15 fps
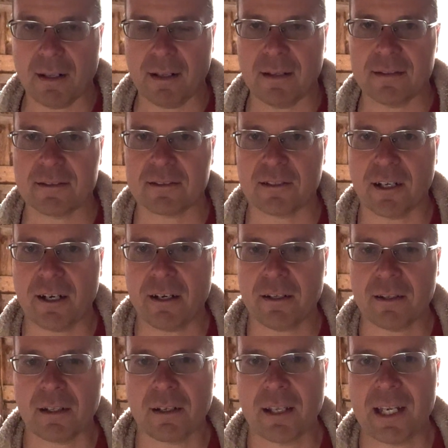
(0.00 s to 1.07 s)
start
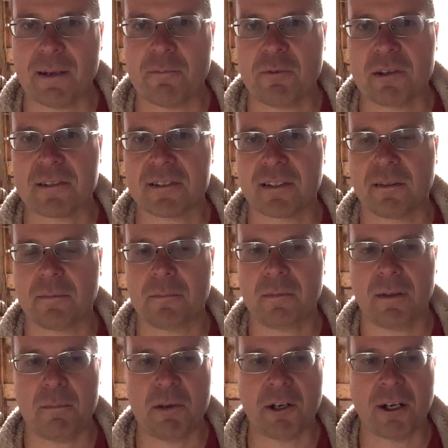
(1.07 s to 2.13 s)
the lamb with some
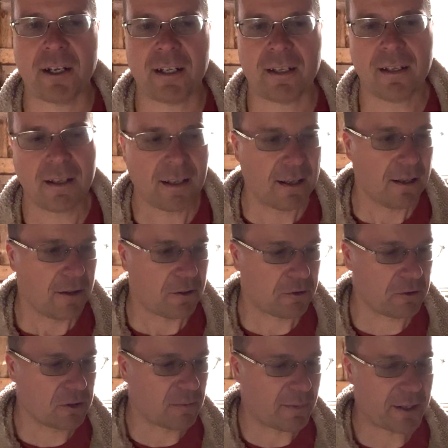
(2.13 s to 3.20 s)
immunity
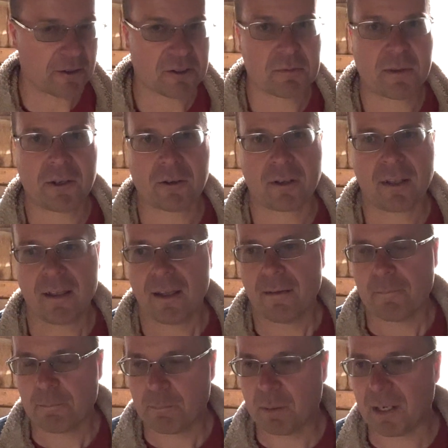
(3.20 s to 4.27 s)
through the mother's milk.
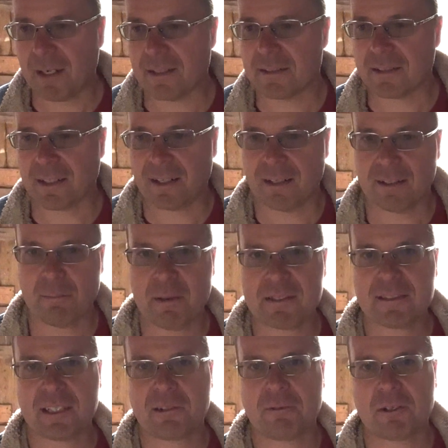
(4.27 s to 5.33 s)
But the best
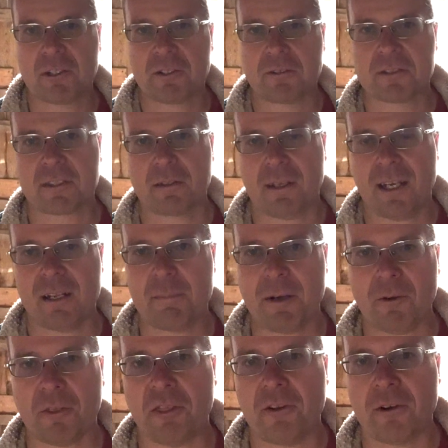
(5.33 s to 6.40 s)
thing you want to do is at
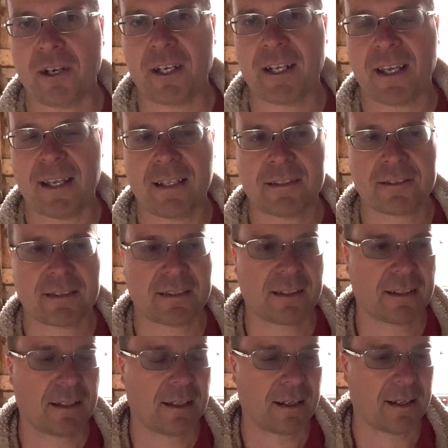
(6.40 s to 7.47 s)
about 30 days,
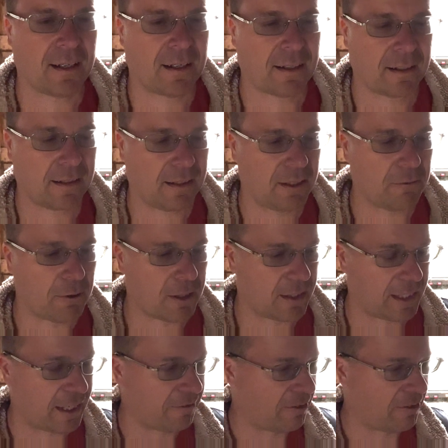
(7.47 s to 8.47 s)
you want to give